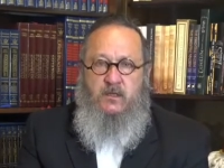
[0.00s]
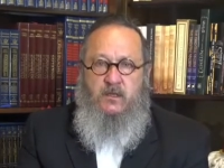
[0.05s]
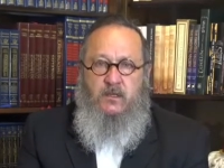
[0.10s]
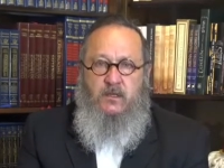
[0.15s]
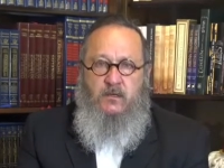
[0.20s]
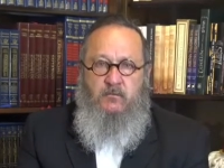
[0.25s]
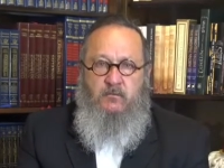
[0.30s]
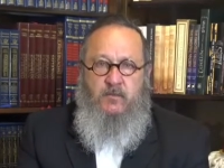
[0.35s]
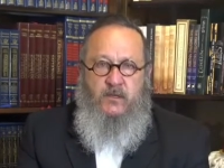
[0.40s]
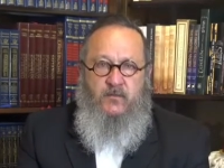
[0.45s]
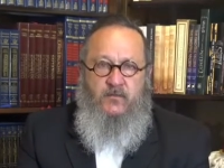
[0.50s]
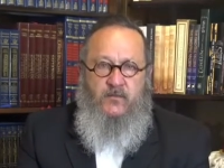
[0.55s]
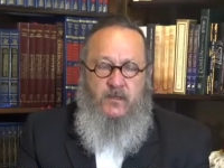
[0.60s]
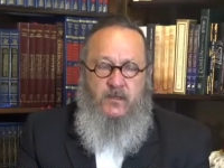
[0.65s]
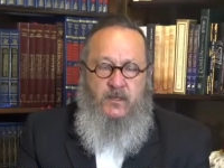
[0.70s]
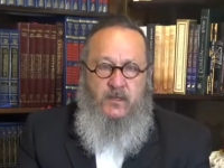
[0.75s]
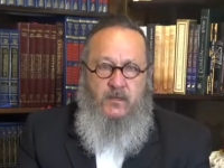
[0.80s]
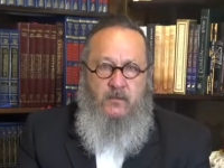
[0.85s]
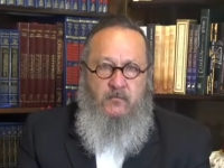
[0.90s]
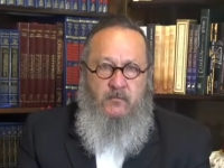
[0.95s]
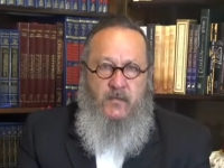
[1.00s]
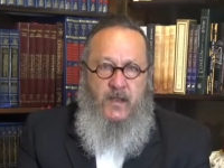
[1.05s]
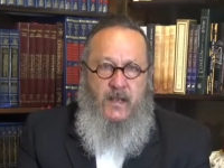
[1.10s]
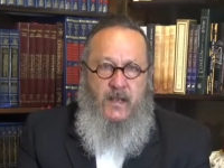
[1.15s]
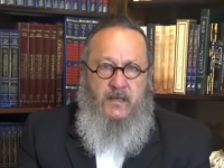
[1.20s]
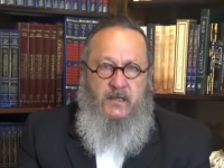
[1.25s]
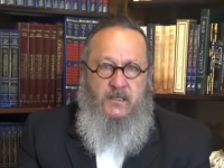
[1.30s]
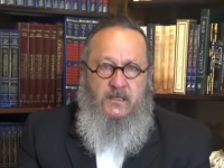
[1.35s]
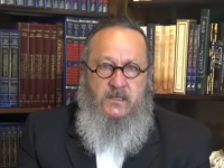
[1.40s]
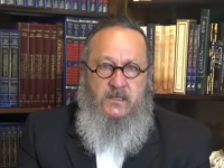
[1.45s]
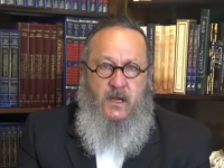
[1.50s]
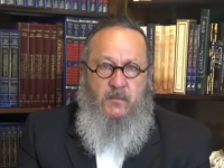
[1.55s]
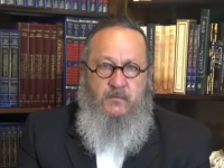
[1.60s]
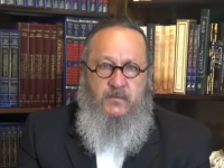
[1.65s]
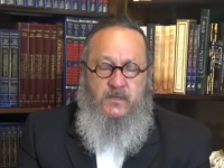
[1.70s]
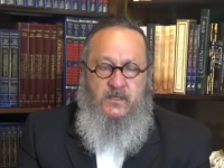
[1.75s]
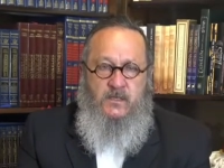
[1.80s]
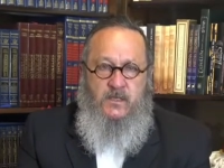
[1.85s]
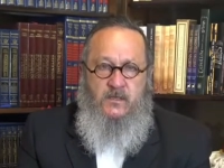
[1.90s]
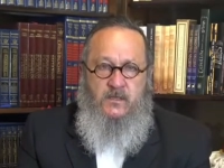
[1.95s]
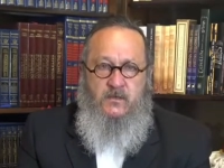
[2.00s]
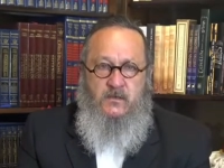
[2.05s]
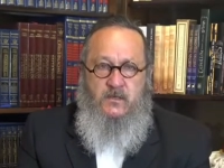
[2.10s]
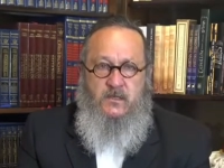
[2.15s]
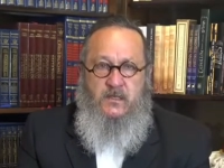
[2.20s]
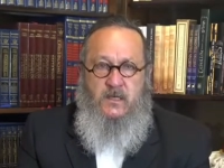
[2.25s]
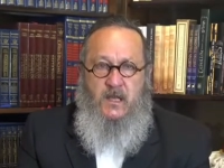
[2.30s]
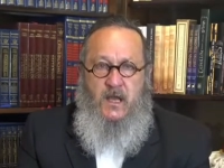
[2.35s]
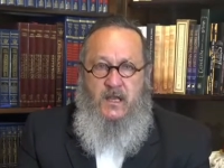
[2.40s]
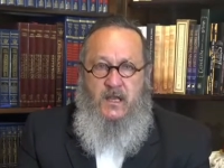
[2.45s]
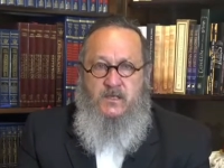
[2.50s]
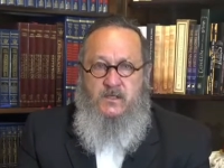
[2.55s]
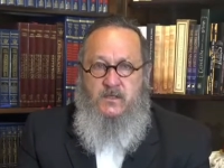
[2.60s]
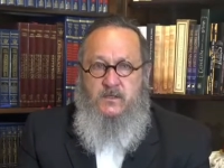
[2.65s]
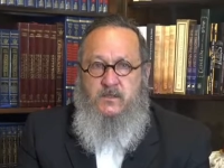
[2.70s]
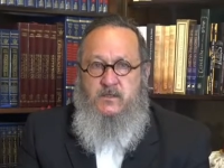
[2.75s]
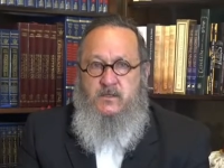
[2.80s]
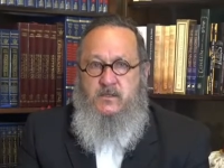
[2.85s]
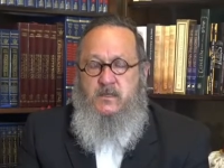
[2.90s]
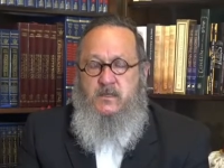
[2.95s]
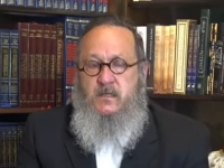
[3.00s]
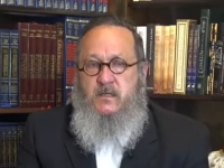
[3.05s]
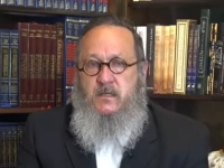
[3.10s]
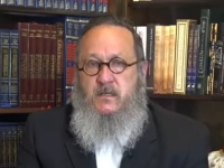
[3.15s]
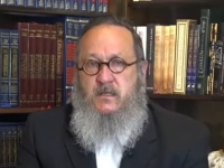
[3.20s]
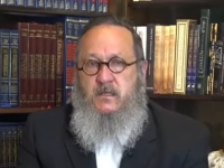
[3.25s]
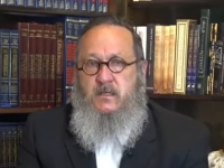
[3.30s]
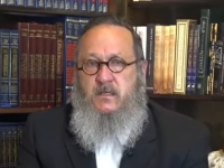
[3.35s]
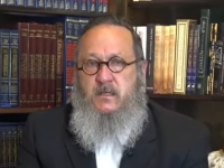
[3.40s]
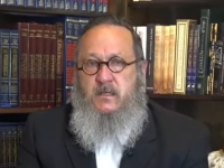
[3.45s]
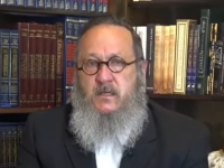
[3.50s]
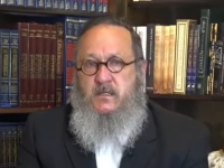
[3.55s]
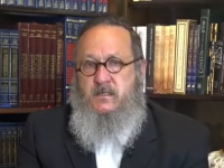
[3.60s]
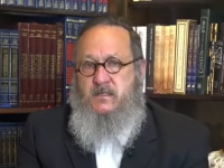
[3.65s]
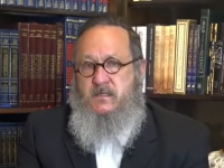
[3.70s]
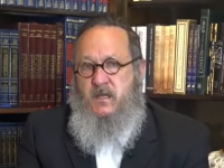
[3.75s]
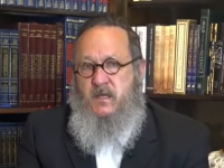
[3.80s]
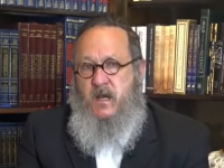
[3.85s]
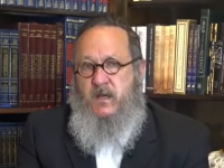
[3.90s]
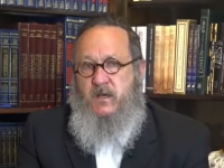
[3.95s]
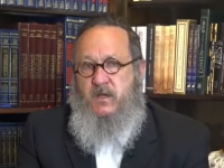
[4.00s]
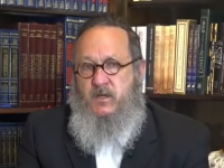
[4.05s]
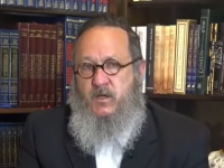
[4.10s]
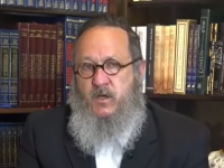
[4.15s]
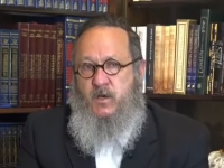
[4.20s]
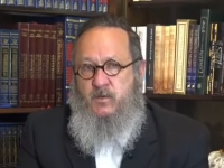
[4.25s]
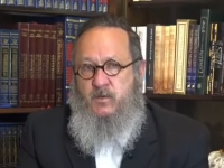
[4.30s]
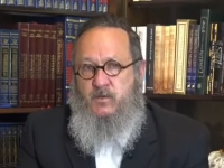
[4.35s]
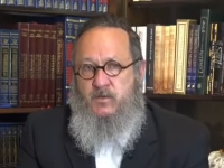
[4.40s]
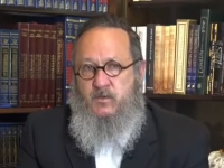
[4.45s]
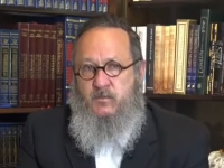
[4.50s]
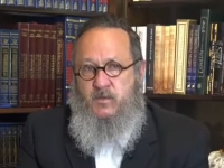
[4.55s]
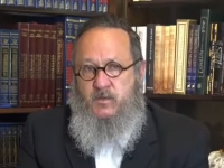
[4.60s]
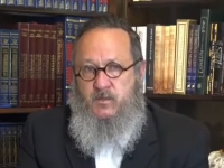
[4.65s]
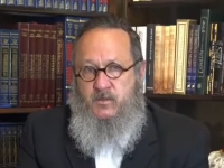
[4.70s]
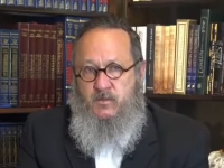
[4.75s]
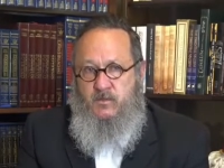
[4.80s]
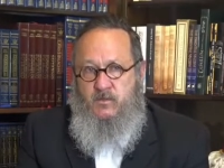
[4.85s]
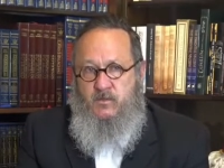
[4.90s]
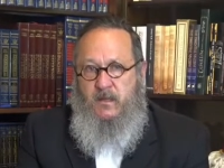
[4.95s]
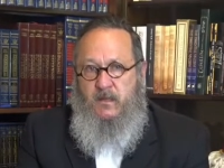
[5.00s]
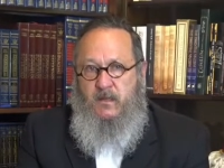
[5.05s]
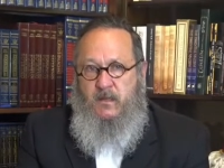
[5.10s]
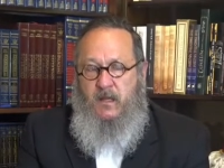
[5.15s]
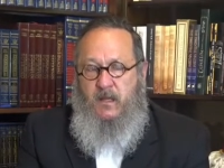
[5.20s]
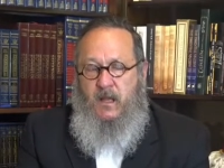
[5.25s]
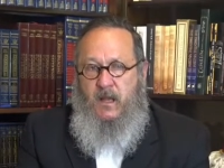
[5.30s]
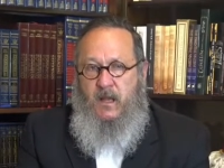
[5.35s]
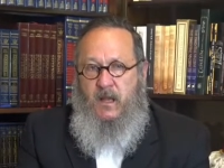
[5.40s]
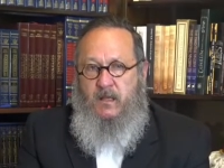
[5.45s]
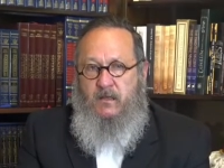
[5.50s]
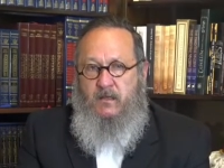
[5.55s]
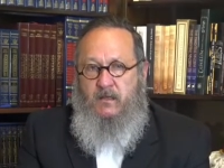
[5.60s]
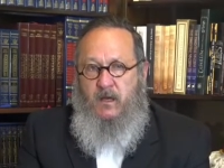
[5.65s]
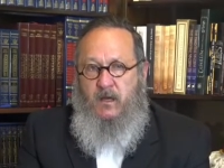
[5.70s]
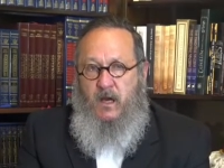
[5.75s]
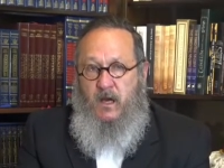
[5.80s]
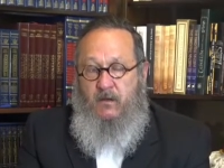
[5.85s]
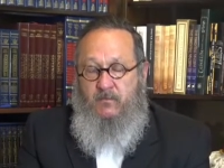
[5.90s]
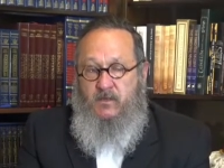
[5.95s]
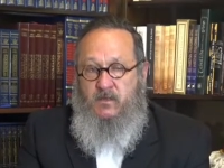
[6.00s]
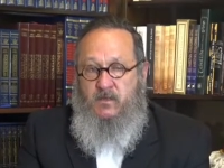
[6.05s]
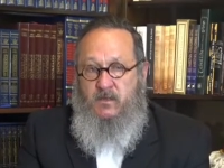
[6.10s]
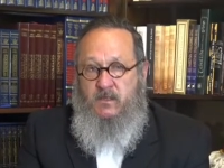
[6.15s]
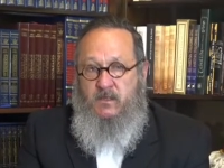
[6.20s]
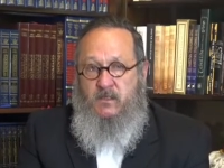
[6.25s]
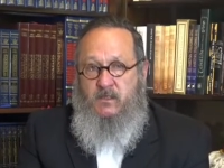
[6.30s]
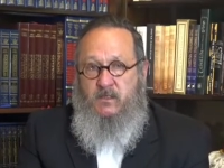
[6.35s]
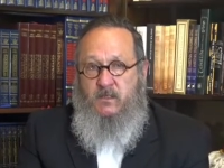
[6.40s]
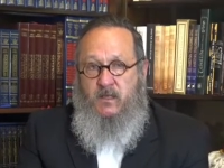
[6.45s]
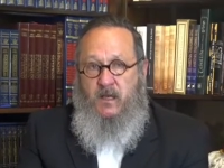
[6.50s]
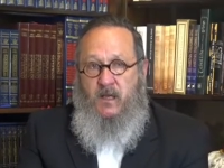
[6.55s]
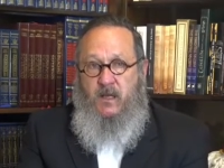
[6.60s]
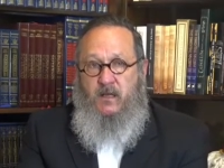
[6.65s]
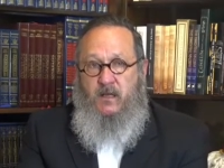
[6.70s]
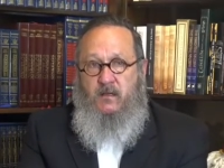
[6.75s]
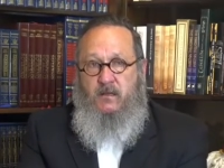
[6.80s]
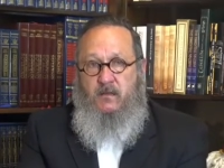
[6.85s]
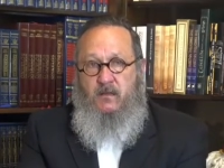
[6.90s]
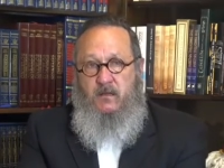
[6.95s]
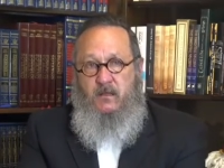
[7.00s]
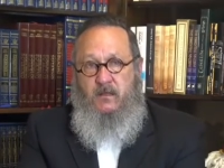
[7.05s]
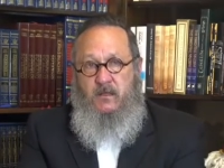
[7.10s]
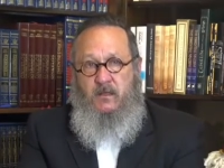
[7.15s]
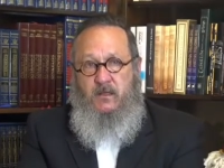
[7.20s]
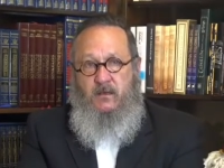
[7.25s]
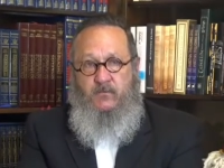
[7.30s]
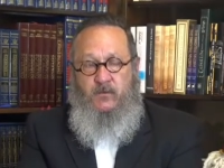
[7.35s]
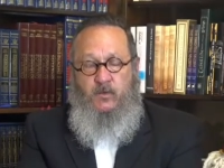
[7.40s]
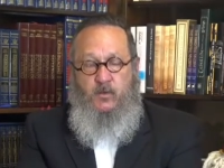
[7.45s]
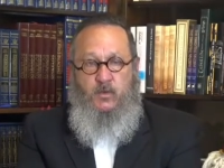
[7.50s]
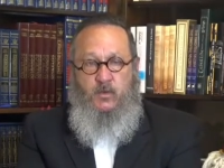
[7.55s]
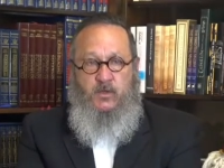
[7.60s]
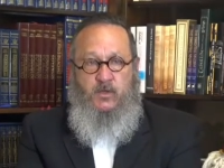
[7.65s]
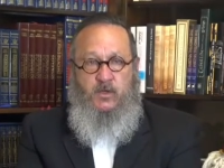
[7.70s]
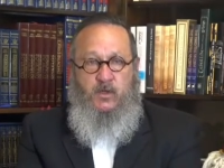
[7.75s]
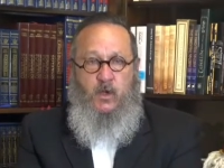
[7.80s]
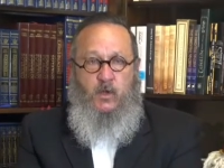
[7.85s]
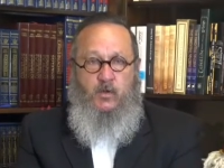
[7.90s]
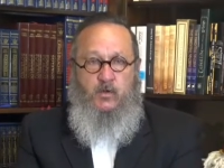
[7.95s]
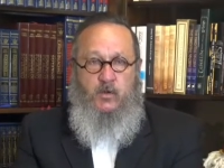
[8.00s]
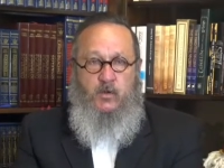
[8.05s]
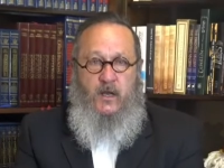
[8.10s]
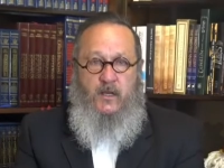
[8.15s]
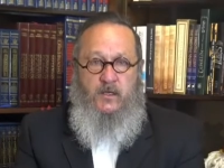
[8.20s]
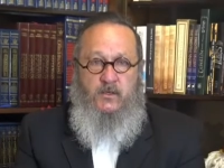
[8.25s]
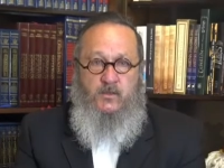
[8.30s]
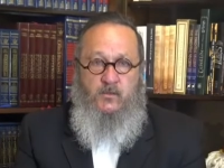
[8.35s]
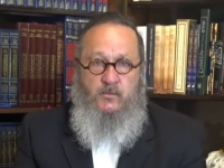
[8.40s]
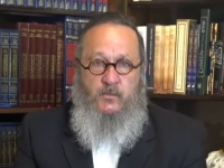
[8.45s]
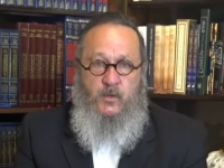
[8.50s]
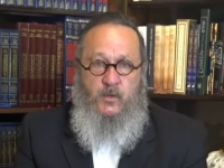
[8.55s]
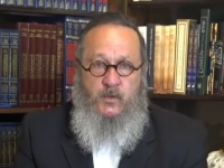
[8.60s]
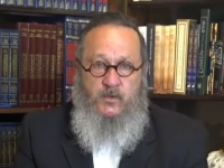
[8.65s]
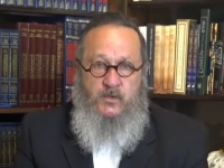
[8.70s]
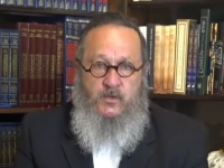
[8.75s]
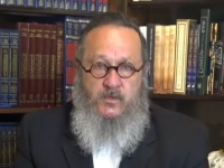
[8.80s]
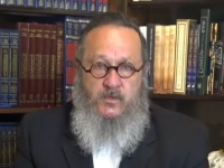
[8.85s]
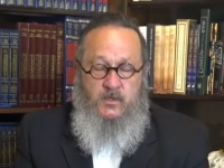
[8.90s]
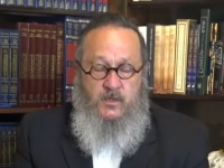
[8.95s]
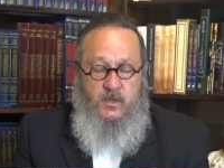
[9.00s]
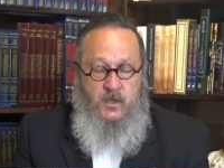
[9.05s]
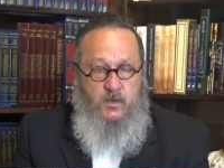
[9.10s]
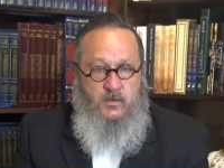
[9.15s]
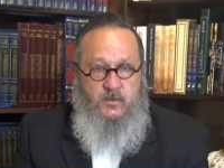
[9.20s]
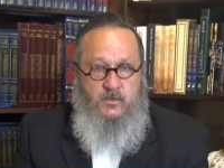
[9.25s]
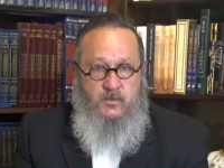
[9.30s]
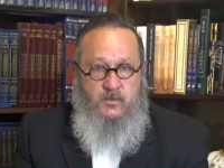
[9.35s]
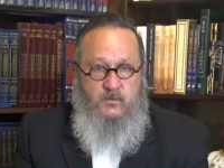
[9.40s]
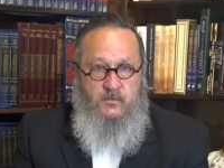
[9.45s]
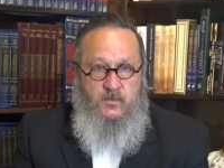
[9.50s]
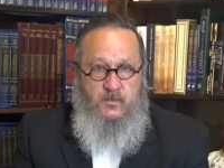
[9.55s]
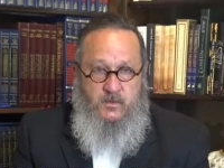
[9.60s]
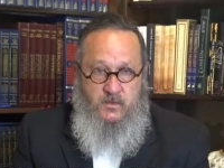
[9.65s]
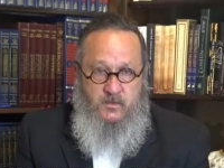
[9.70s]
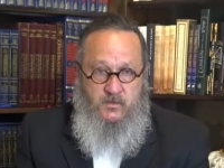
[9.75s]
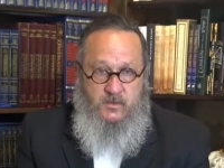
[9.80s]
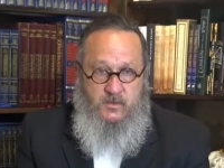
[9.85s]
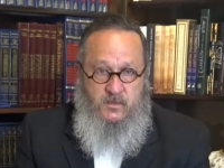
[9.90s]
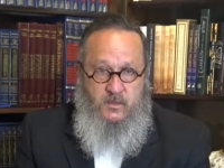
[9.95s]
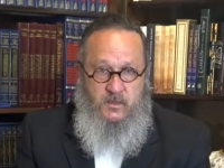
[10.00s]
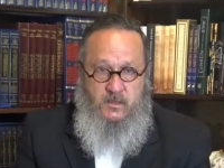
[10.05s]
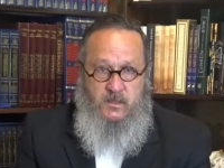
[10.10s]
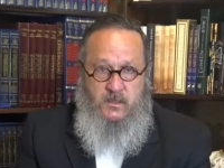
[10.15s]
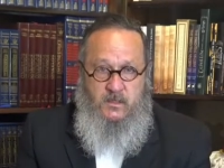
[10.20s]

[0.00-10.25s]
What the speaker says: but if the man is not particularly licensed, it's not a kosher mezuzah. And obviously today, if you were to go try to purchase a kosher mezuzah,